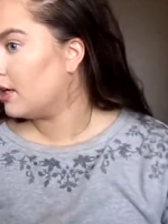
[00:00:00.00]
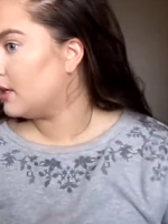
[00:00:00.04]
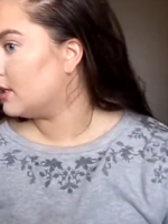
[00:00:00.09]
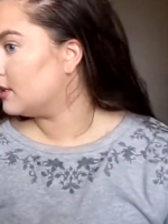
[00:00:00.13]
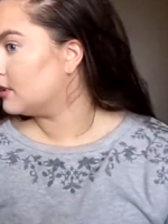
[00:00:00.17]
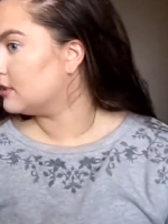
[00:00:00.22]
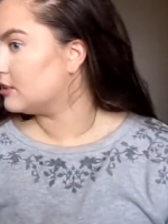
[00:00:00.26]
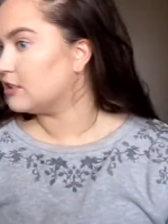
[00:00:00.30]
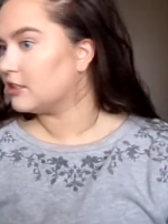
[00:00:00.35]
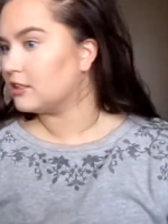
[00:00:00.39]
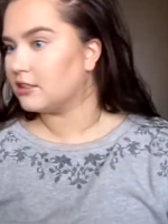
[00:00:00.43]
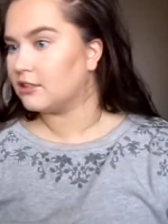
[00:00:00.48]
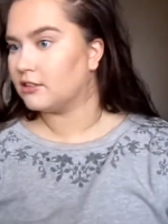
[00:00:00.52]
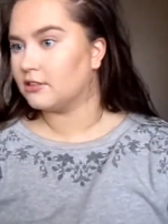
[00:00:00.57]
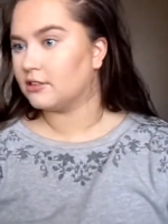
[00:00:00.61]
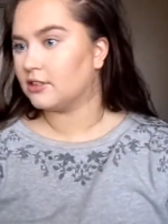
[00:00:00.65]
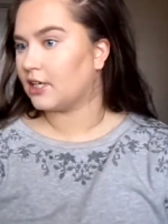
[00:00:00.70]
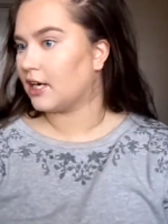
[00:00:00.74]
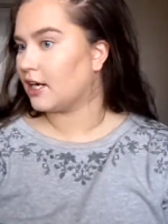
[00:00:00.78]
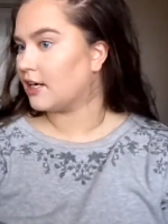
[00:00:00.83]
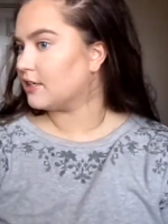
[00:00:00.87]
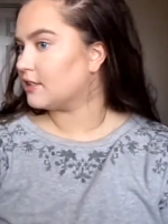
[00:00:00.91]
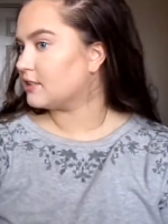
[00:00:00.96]
See, so you can
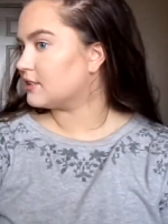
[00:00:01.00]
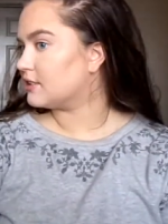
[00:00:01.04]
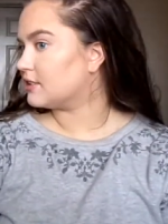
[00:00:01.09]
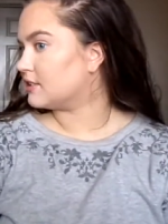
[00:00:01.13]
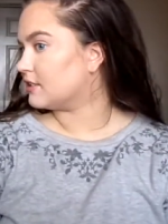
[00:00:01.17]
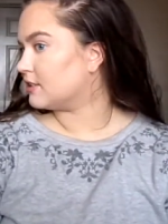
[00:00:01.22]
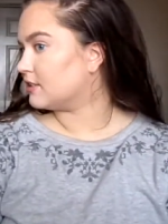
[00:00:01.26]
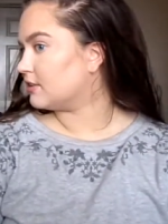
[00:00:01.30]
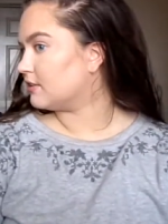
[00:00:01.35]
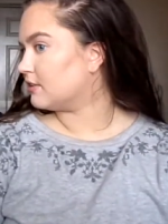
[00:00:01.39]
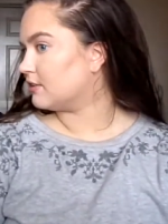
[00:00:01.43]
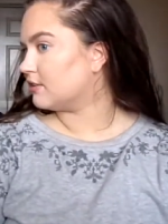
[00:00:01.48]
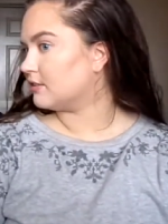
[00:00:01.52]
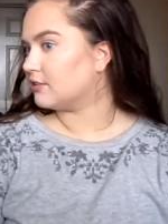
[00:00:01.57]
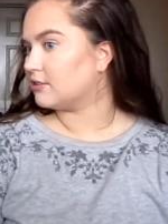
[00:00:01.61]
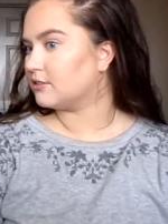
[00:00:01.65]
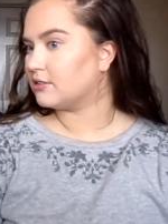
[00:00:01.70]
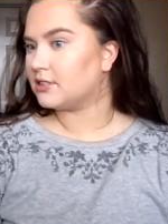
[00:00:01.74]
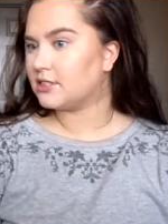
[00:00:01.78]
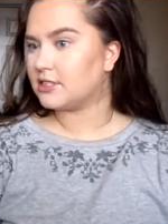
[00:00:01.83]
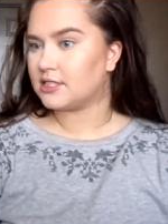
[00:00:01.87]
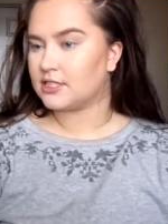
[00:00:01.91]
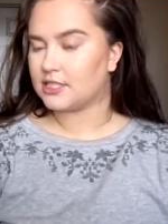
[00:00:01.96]
kind of still
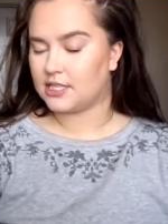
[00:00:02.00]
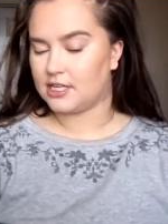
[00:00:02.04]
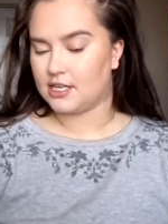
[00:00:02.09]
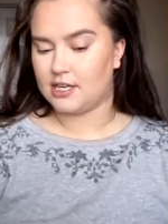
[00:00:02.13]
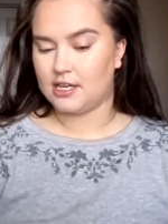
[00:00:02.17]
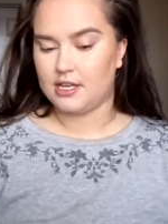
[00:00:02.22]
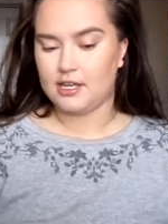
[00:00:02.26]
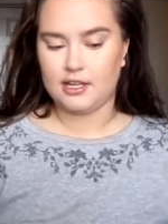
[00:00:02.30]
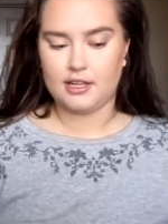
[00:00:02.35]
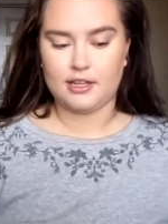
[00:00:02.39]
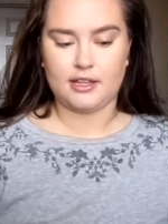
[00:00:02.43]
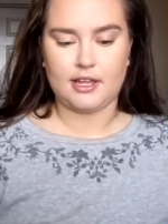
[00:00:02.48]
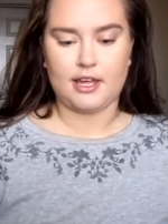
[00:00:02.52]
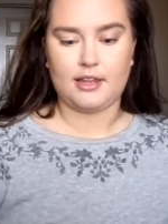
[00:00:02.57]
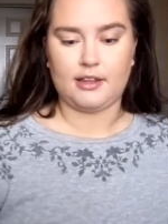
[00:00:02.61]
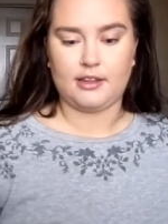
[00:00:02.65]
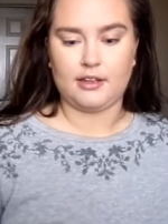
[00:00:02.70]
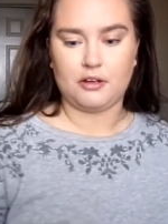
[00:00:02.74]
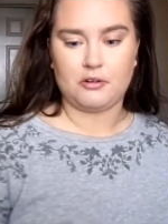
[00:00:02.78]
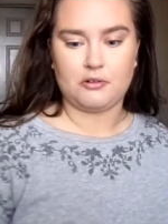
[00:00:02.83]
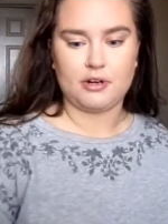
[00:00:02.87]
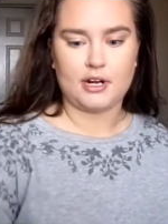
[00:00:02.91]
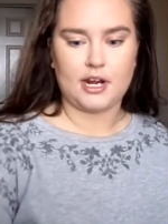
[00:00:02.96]
see that
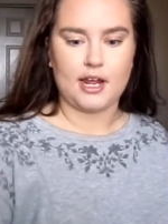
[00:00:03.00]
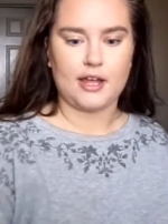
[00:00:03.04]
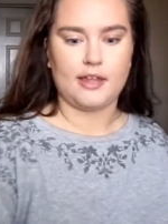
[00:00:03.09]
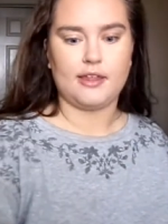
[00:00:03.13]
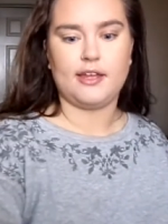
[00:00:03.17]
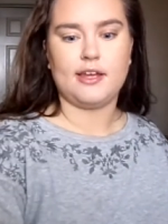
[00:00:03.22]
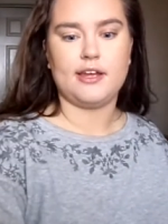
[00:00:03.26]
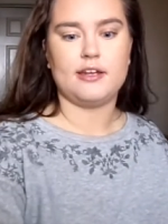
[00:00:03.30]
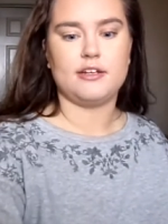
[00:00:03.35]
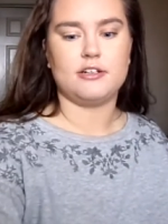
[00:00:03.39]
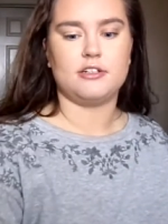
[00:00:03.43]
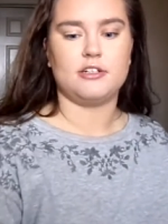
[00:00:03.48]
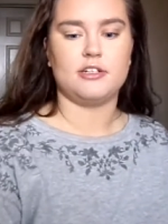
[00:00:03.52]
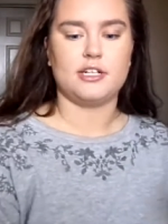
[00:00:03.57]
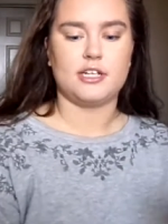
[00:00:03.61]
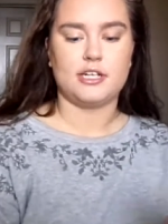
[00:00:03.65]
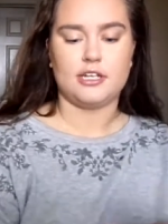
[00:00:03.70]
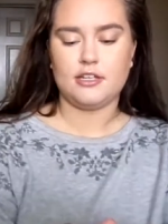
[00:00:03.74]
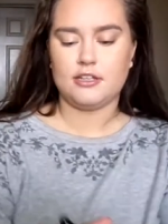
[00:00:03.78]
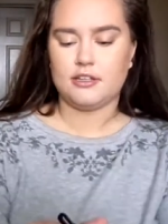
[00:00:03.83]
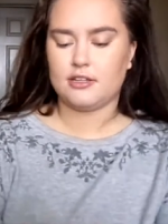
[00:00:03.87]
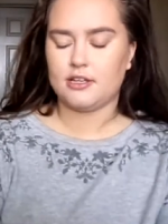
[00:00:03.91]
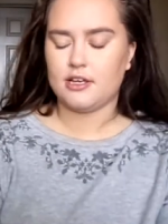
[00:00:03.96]
liquid highlight
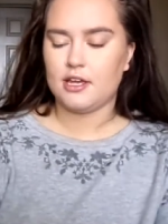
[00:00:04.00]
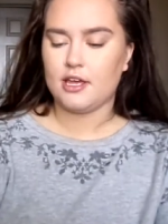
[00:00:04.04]
underneath.